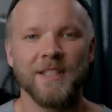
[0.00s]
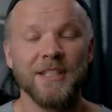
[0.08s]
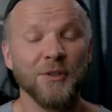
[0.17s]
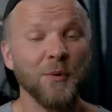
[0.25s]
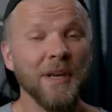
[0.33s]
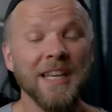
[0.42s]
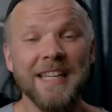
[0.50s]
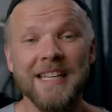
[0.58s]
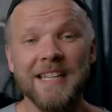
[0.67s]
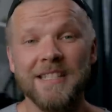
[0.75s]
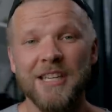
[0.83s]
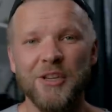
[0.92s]
It's quick and
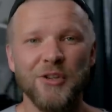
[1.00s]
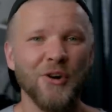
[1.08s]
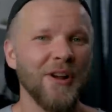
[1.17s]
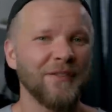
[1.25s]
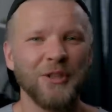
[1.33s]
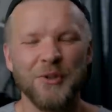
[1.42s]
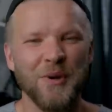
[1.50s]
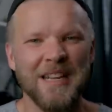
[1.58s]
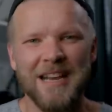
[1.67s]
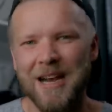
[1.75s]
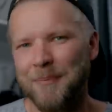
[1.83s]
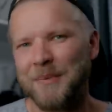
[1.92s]
easy, you don't have to do
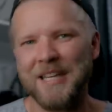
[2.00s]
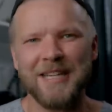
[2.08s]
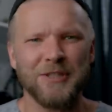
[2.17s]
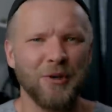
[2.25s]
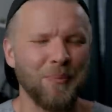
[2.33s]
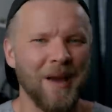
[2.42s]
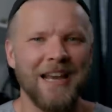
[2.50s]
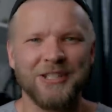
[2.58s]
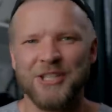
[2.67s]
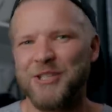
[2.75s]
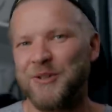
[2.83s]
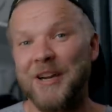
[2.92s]
any updates or
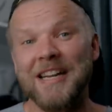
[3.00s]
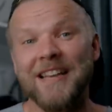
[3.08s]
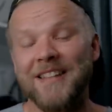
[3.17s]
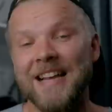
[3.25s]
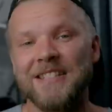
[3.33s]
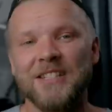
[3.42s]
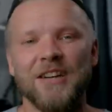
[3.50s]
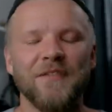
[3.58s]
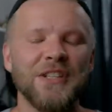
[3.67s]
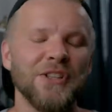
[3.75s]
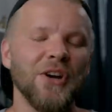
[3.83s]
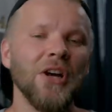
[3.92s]
patches or any of that
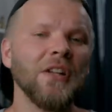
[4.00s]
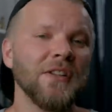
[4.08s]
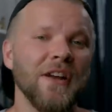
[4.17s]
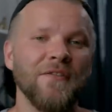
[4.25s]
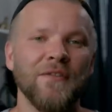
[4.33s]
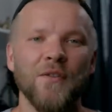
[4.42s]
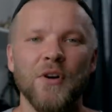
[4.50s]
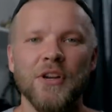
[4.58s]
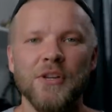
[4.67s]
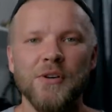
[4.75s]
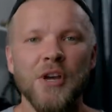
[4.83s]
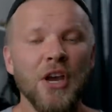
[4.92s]
stuff, it's all done for
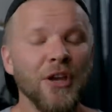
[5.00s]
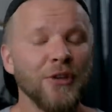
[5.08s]
you.